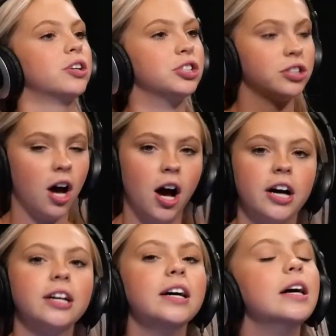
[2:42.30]
walked her
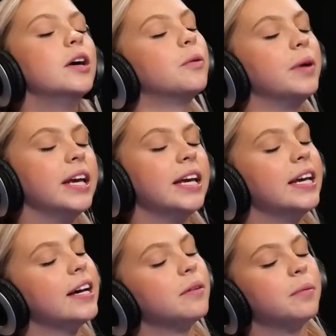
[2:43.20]
dog.
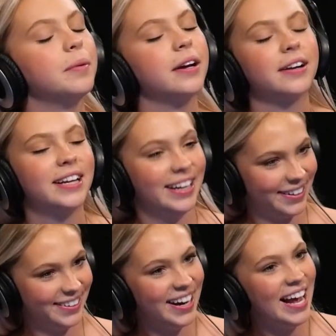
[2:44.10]
We we, we are
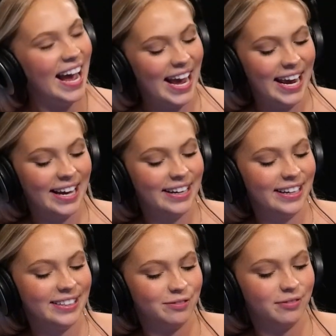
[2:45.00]
here.
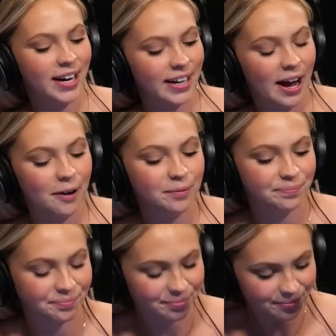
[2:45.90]
And right now,